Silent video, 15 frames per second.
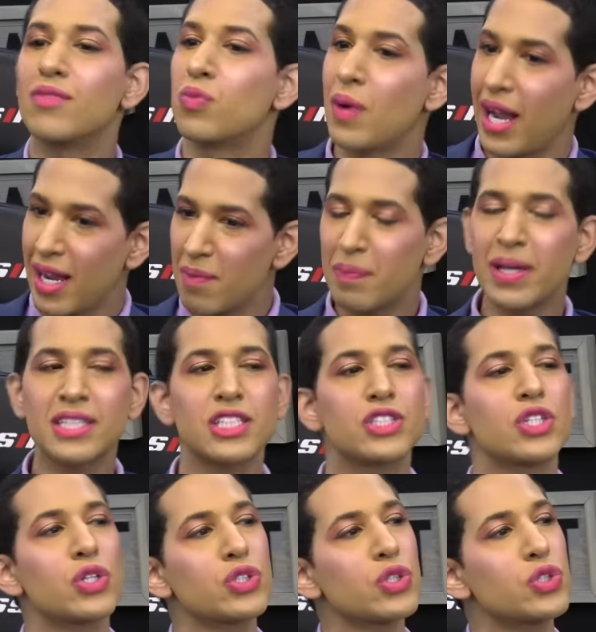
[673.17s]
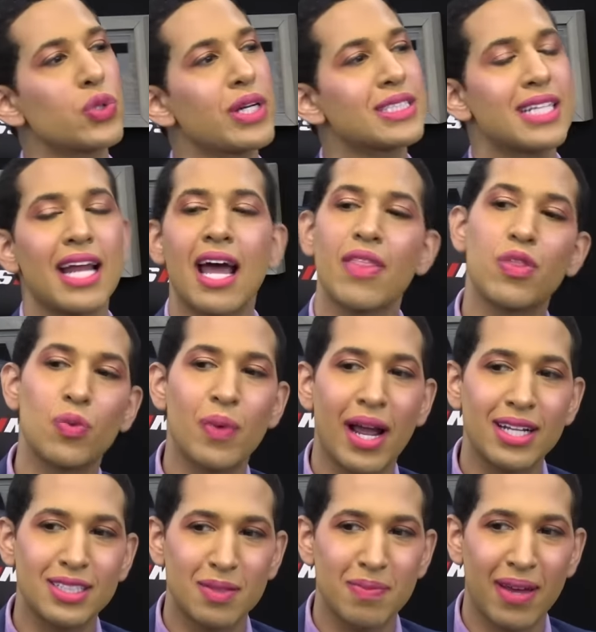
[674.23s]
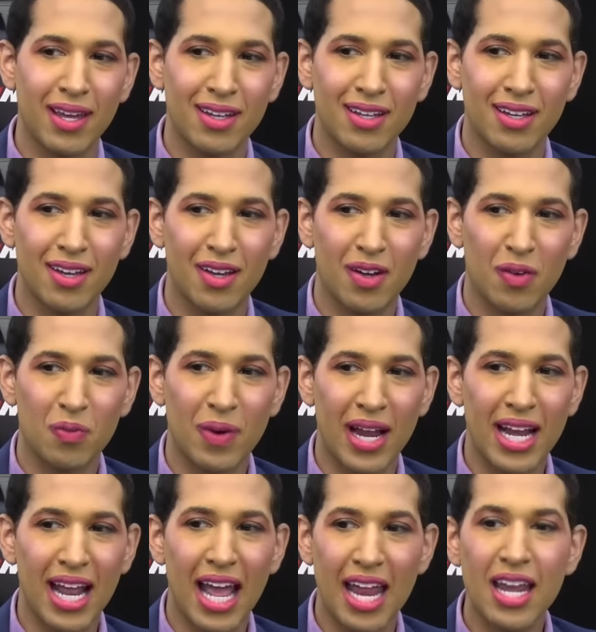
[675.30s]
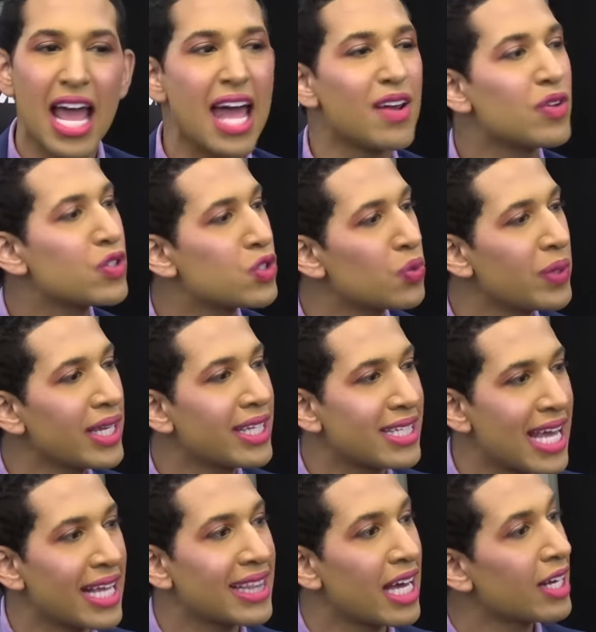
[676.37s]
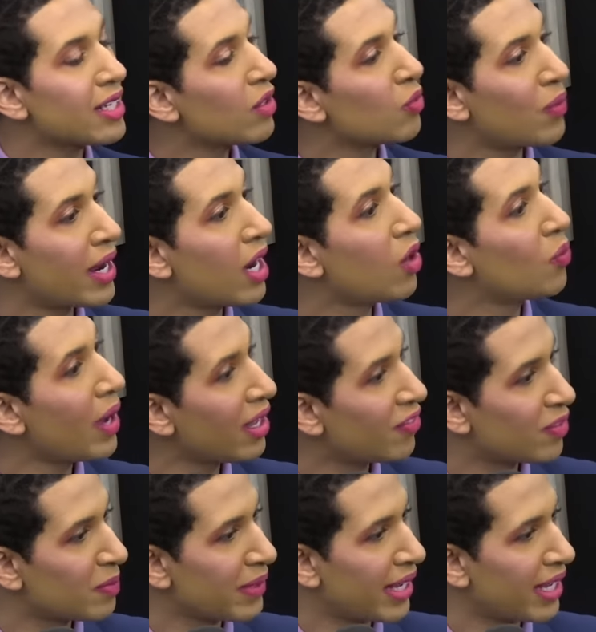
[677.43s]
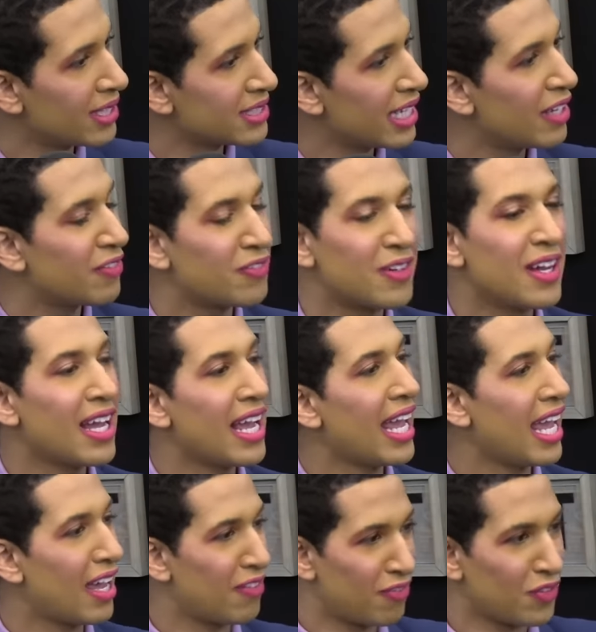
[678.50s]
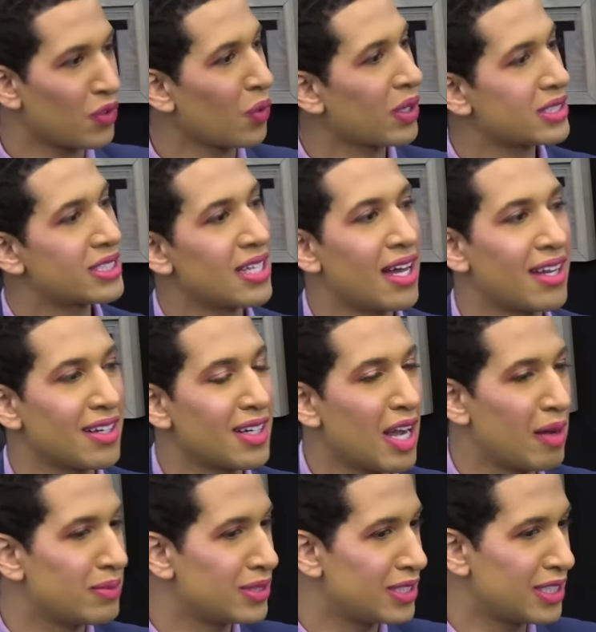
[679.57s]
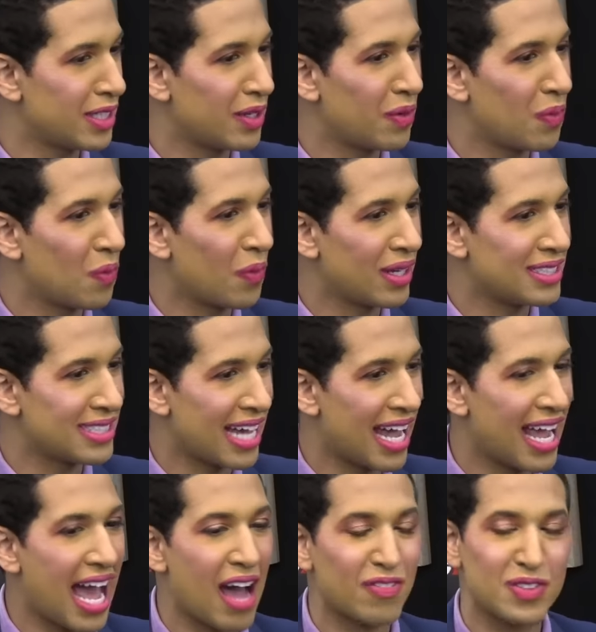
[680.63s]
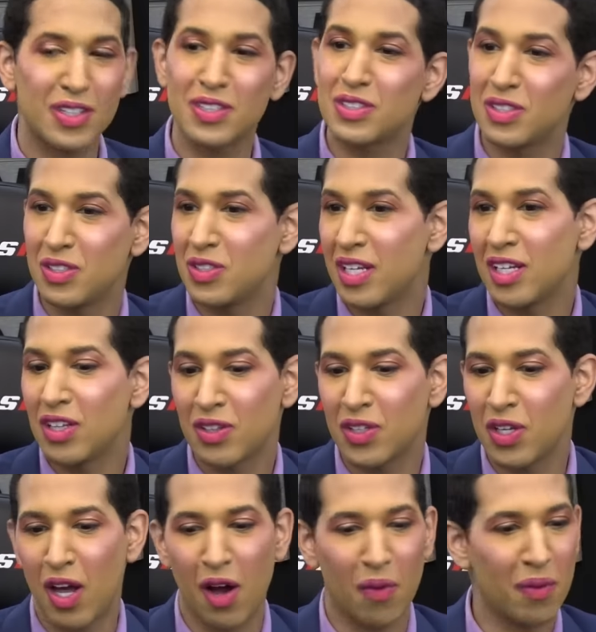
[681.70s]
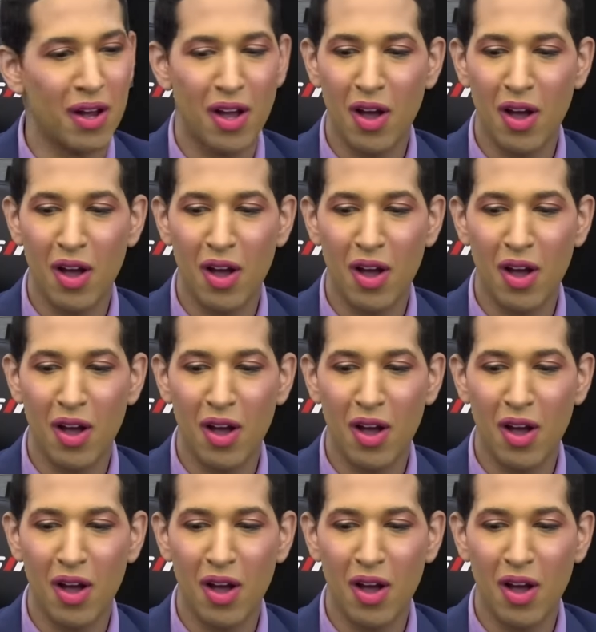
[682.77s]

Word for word: right. But it's a social choice that I had the right to make. Right. Yeah. And and do we take that right away from kids? If if your son comes to you one day after, you know,